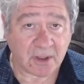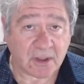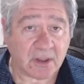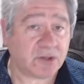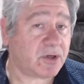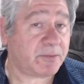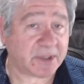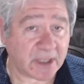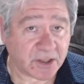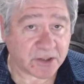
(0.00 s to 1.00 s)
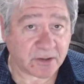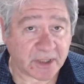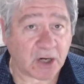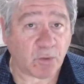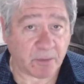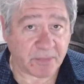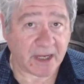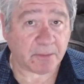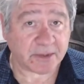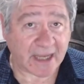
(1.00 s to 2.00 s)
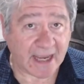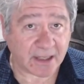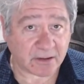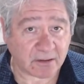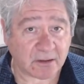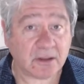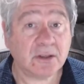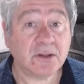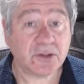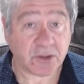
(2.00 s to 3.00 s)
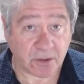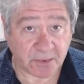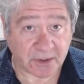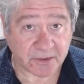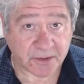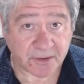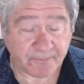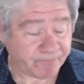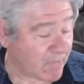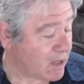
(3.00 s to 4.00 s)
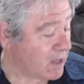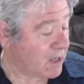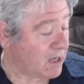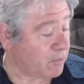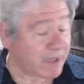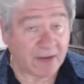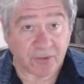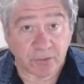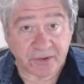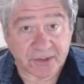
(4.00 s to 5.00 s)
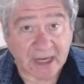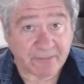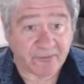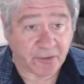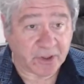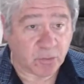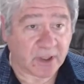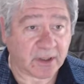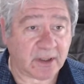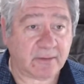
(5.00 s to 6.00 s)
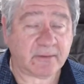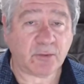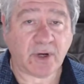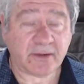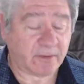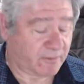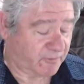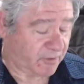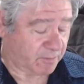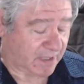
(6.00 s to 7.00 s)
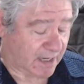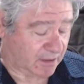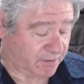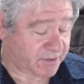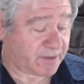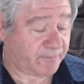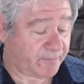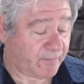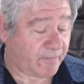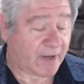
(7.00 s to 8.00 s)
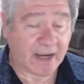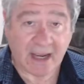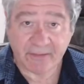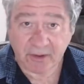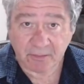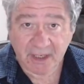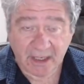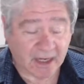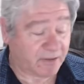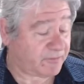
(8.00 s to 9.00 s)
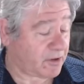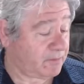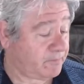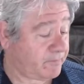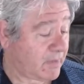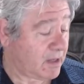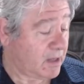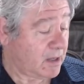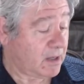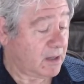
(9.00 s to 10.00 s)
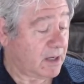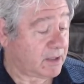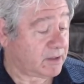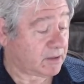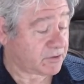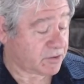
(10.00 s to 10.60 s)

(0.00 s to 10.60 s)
in trepidation that I won't be able to handle turbulence. I want to have a look at this app very quickly, the one from Carlos. I have it on my iPhone, and I'll show